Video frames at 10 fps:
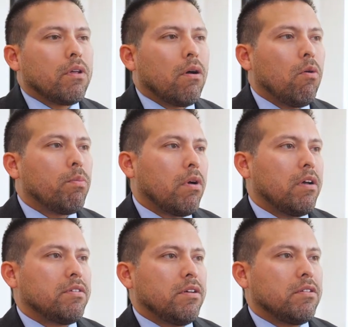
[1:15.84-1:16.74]
The whole
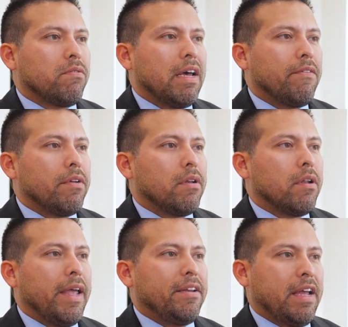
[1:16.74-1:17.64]
process of
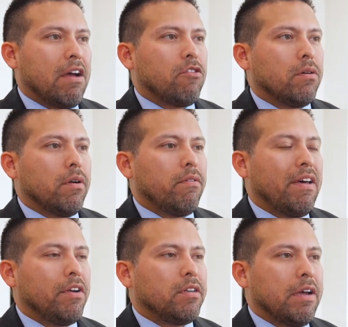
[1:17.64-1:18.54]
having a TAVR, of
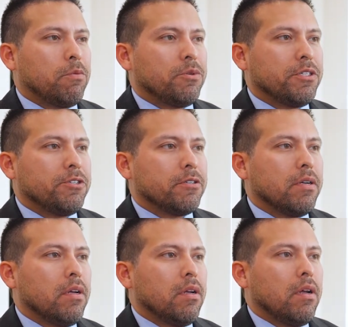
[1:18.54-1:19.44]
having a TAVR procedure,
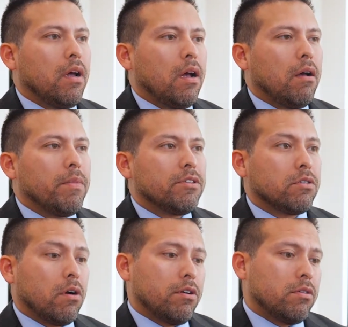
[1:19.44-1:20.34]
um, it
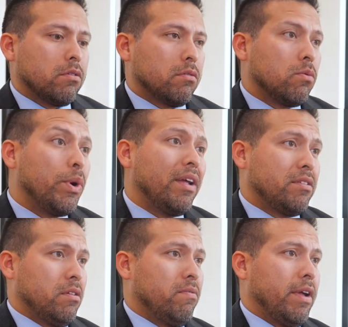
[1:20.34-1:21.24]
starts weeks
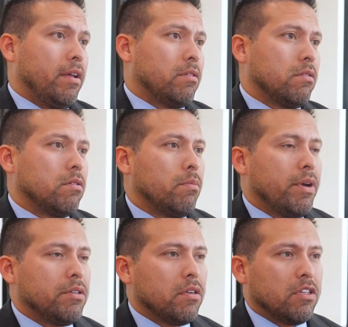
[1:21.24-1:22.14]
in advance. So the
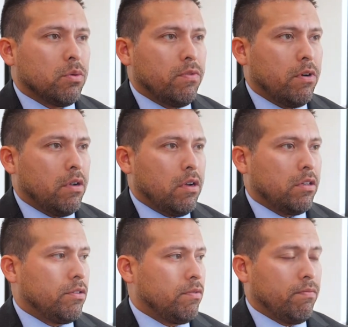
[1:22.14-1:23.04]
patient gets referred to
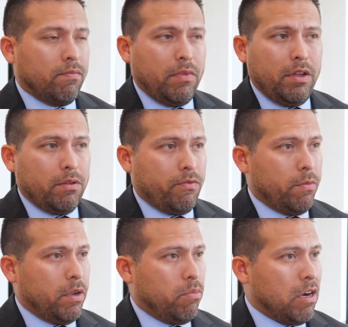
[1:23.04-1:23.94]
us either from
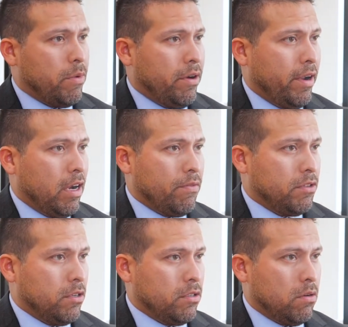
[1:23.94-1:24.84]
their primary care
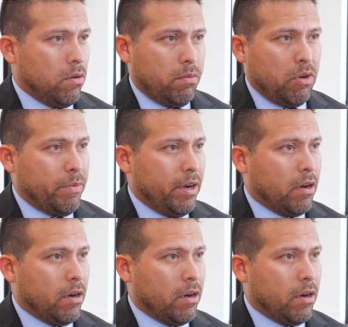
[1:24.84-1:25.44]
physician or the primary